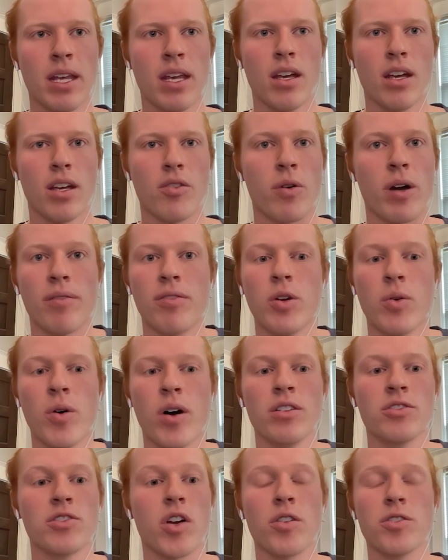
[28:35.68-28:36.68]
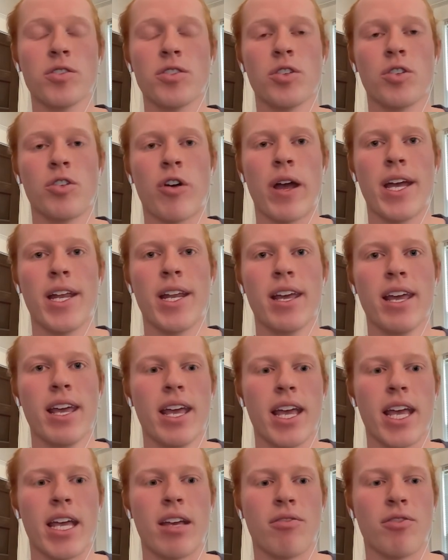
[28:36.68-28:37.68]
GraphQL is also great
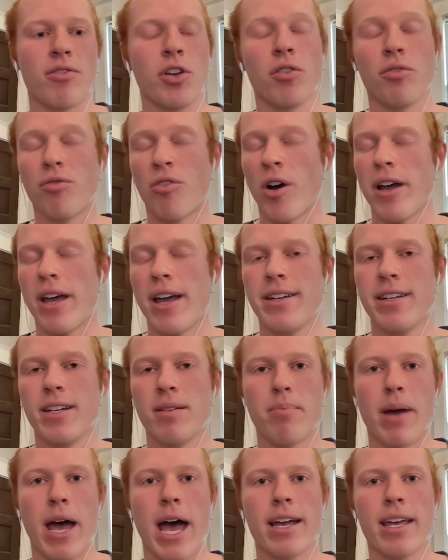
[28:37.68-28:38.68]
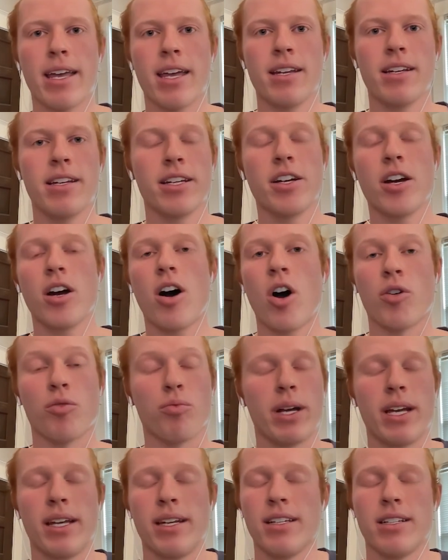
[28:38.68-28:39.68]
if your front-end and back-end are
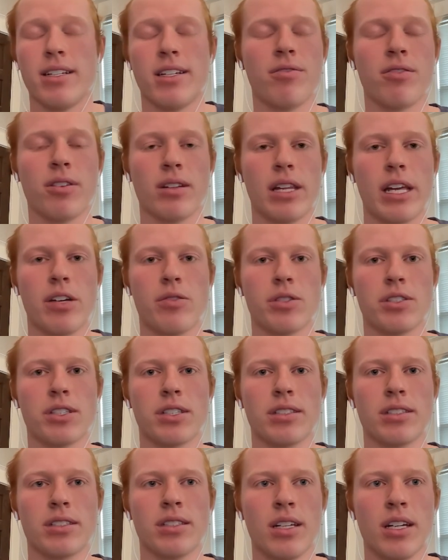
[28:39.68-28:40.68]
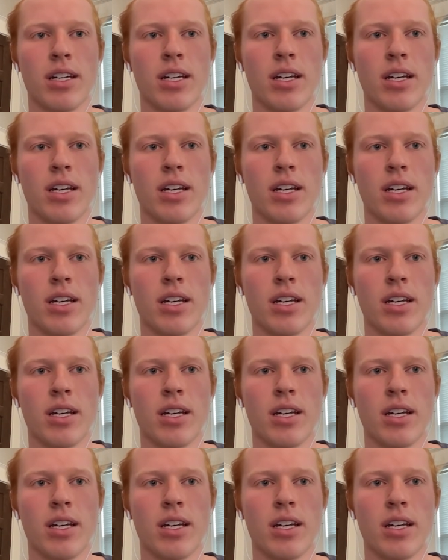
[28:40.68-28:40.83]
written in different languages.